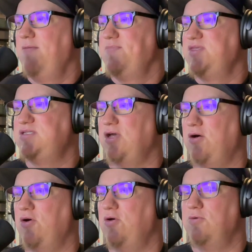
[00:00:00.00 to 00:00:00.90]

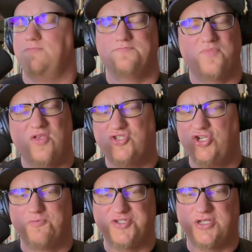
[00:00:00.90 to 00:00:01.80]
So
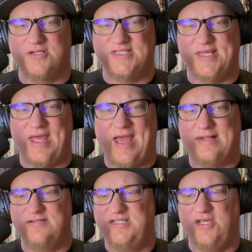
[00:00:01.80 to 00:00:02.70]
super stoked to see
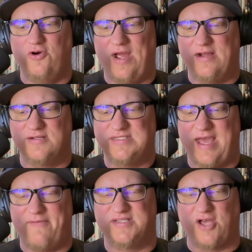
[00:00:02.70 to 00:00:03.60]
that. Dio era
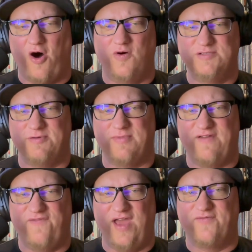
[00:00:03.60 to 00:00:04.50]
Sabbath always been my
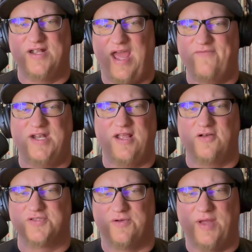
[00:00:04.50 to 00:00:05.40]
favorite. Heaven and
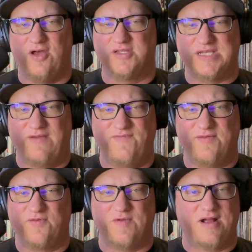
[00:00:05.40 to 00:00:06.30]
Hell is one of my all-time
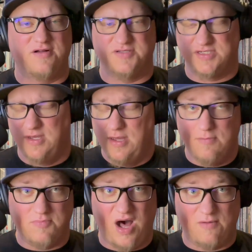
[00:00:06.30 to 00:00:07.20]
favorite records.
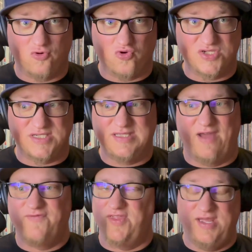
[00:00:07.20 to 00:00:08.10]
Mob Rules is
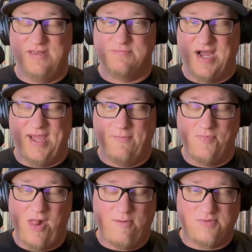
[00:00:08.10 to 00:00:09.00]
definitely in my
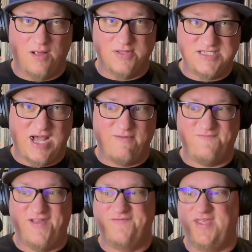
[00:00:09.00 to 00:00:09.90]
probably top
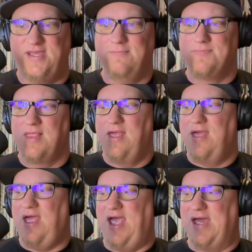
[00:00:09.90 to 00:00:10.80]
50.
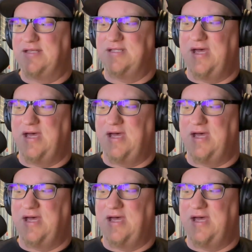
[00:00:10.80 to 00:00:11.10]
And